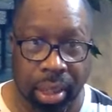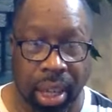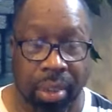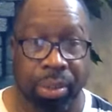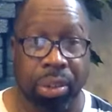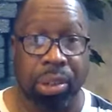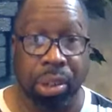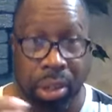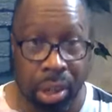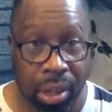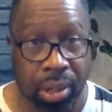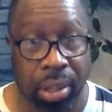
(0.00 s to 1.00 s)
Even though you
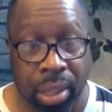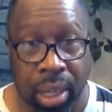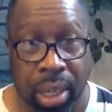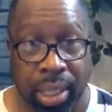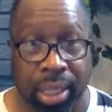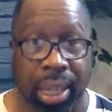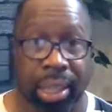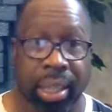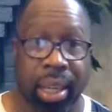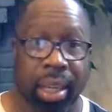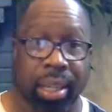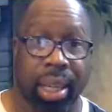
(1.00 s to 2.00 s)
heard that
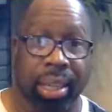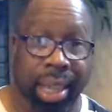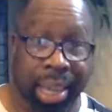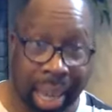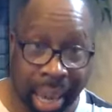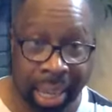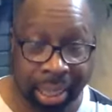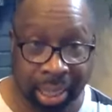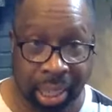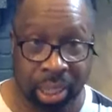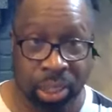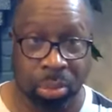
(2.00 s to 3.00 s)
that they can
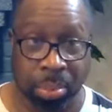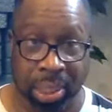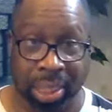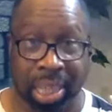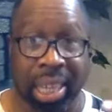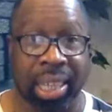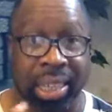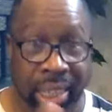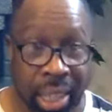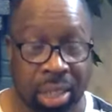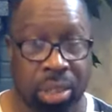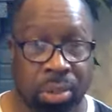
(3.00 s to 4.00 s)
change your position. They can
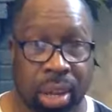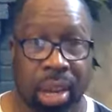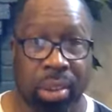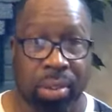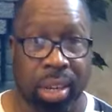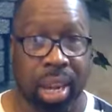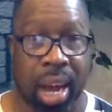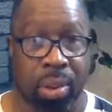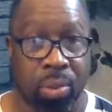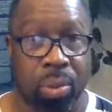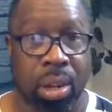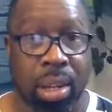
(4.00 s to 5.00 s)
tell you that you're not
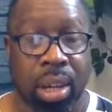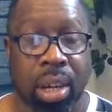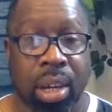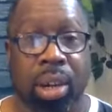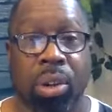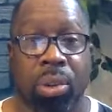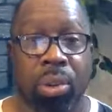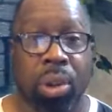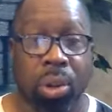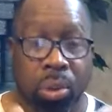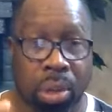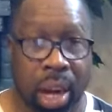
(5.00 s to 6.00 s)
what who
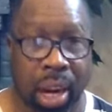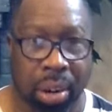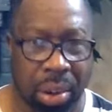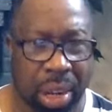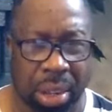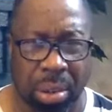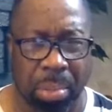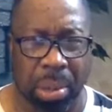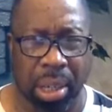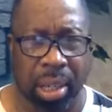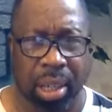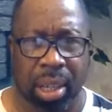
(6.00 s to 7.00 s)
who God created you to be.
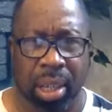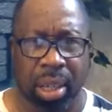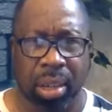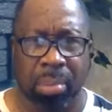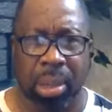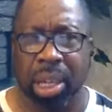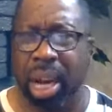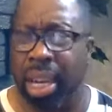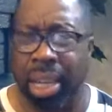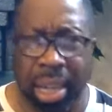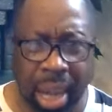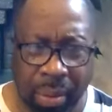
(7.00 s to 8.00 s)
But God
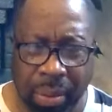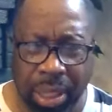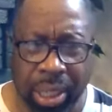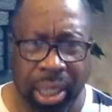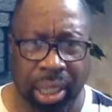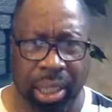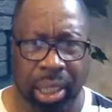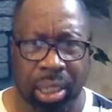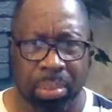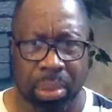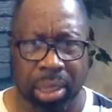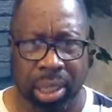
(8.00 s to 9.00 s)
never changed his
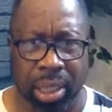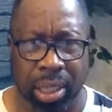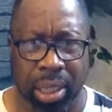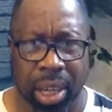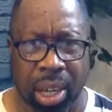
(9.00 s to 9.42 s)
position.